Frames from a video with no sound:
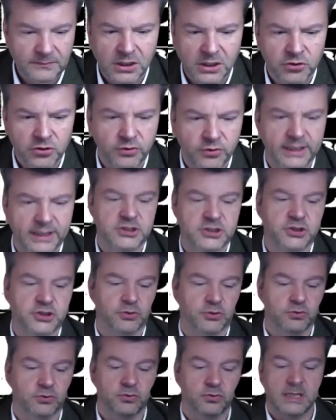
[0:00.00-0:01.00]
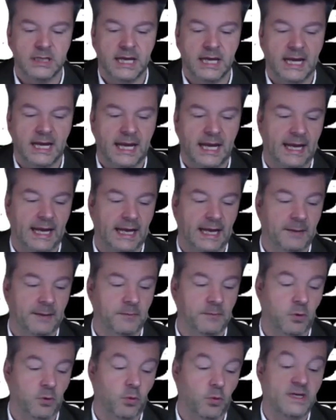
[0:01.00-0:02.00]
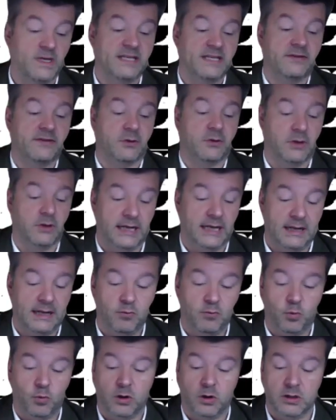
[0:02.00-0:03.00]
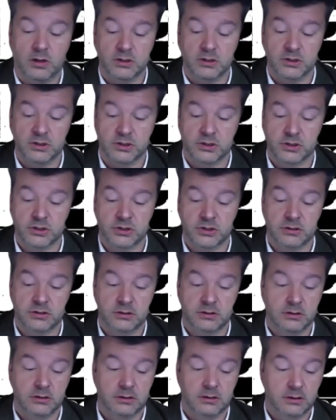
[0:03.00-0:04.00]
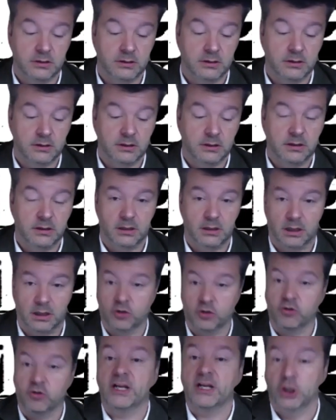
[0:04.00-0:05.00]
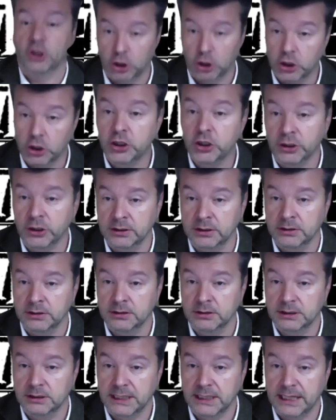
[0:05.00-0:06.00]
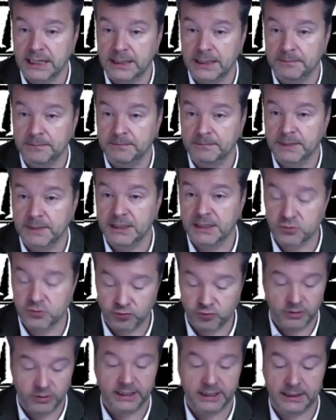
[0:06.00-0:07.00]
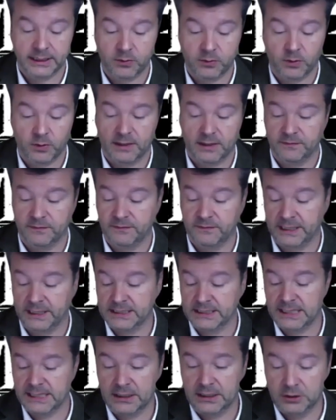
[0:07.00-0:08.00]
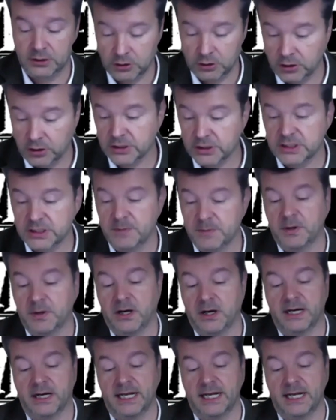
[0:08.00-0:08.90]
Great show. We thought it was a great looking game. It's really well finished. It looks the part.